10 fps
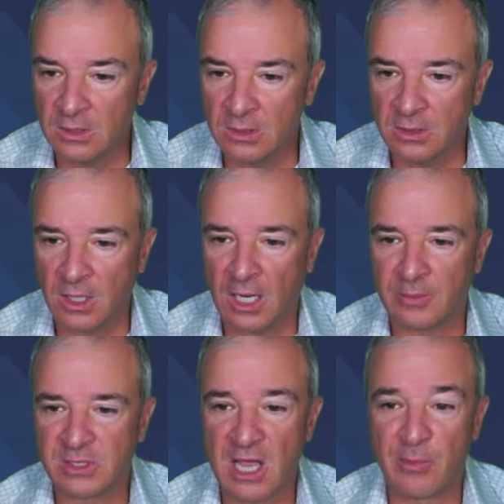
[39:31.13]

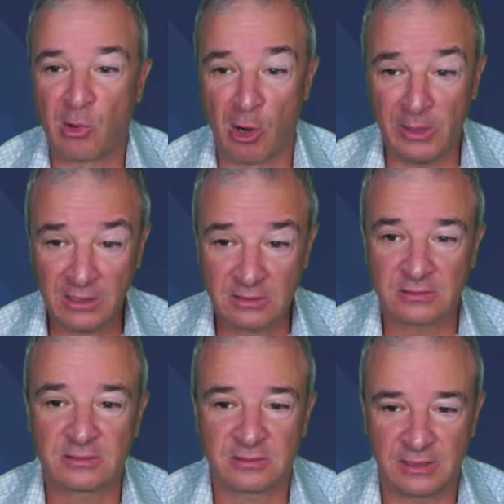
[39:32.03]
Um, Scott McCormick,
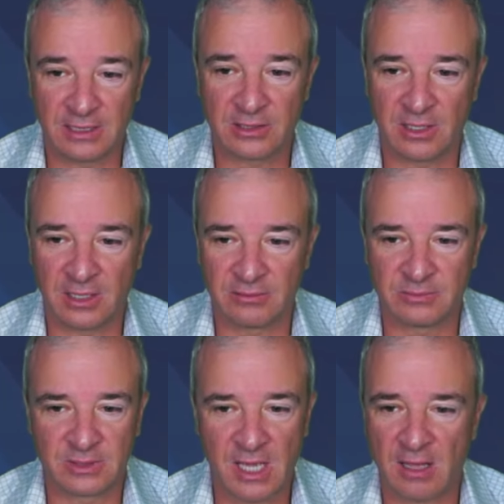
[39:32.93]
yeah, uh,
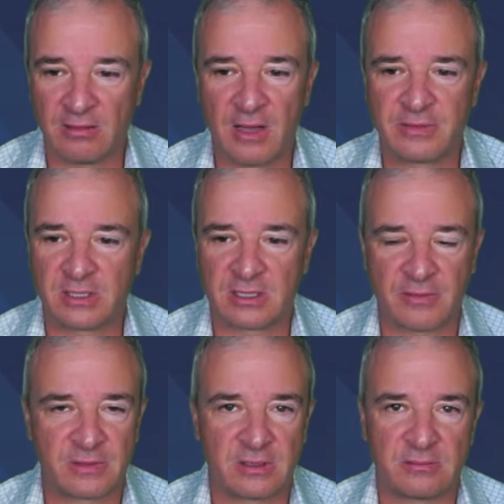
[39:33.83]
Scott loves this
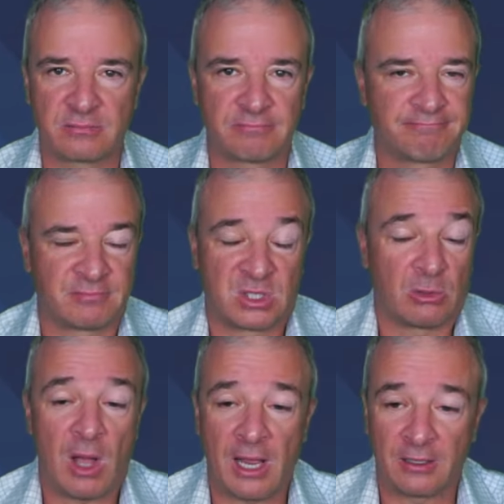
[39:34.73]
stuff. So
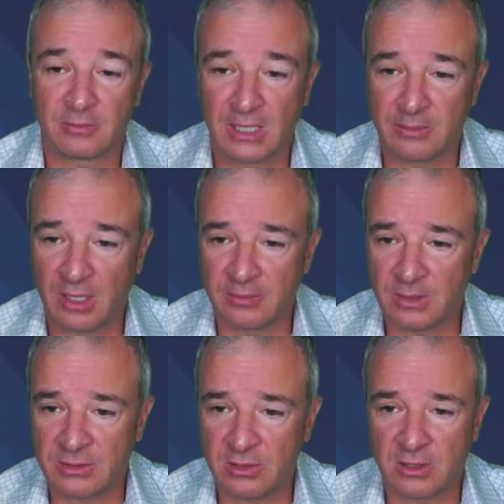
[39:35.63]
do I. I, mean, I
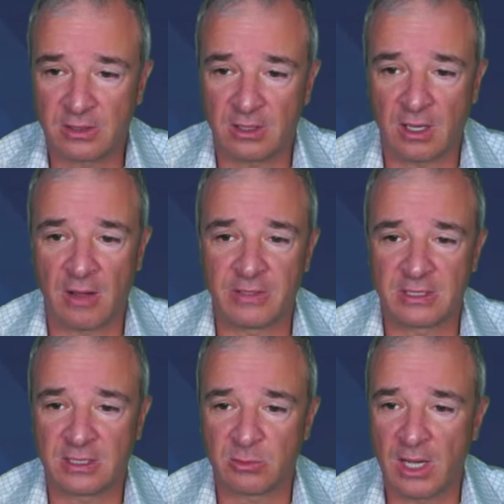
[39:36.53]
as you,
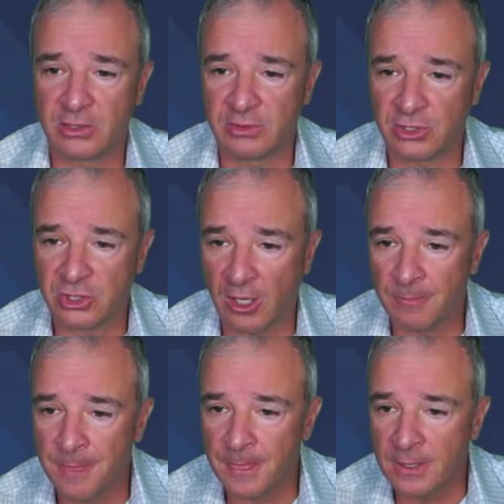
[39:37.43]
obviously, that's why I do this show.
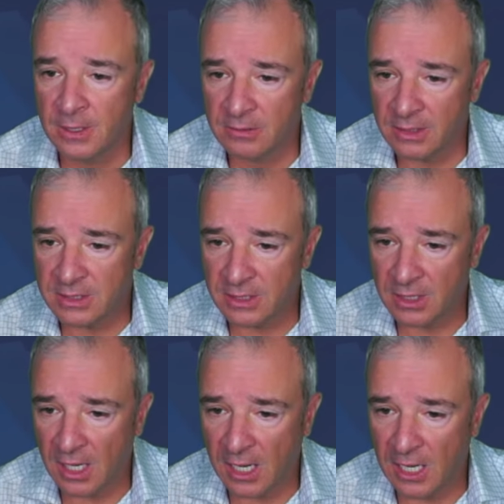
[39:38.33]
Let's
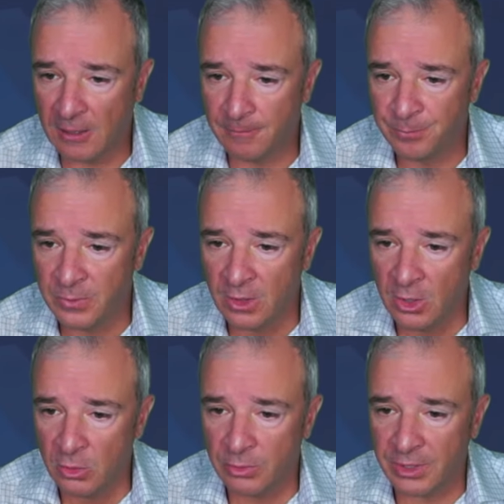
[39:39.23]
see. Um,
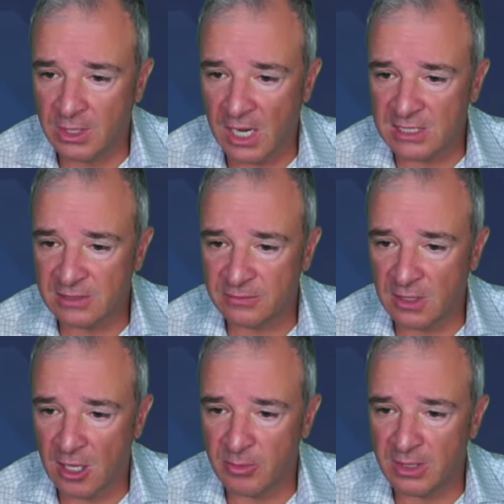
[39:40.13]
with the cost of the
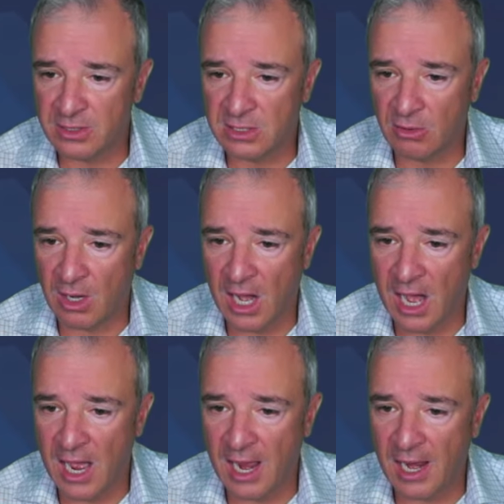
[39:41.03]
dollar being so
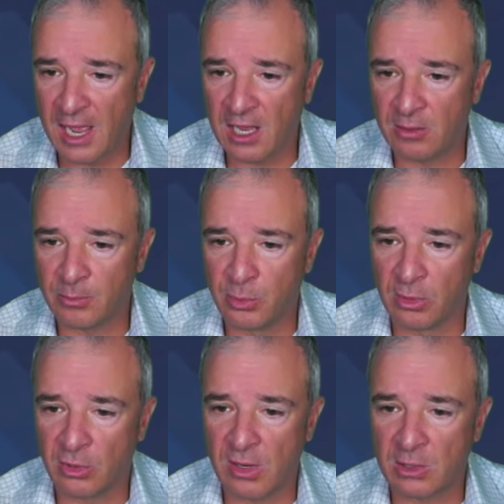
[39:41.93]
high and
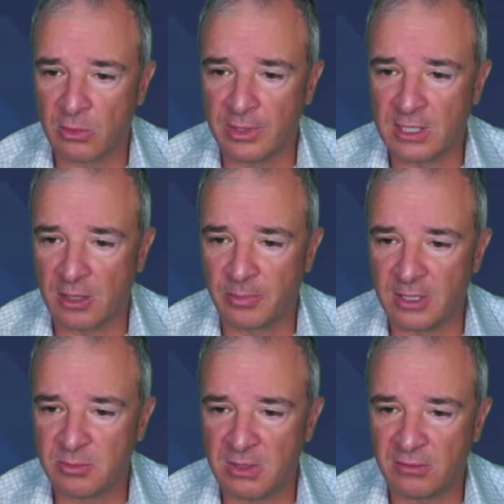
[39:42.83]
poor creditworthy
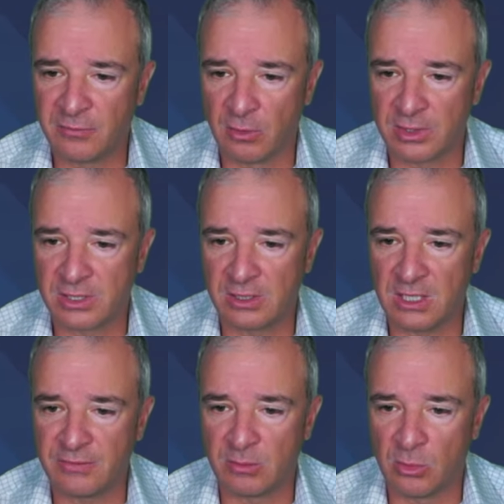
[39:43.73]
companies being forced into
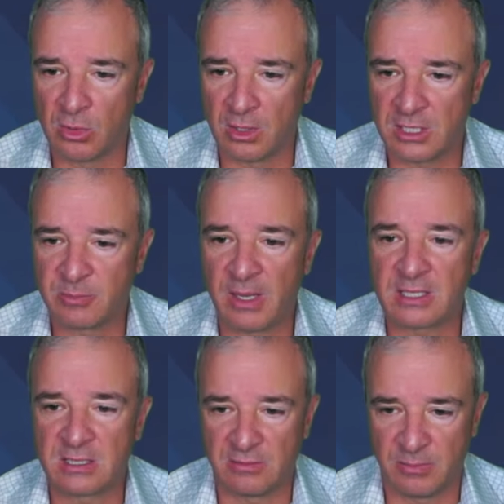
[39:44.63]
even more
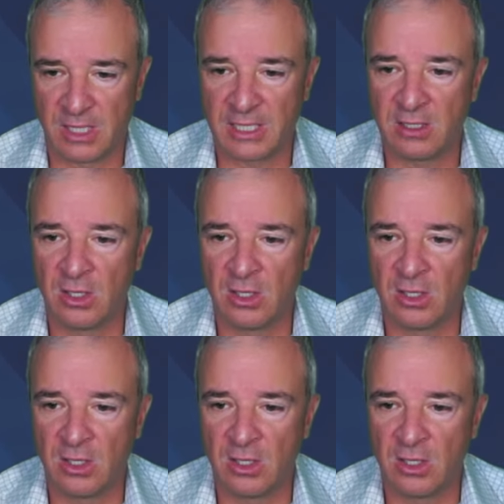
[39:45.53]
expensive money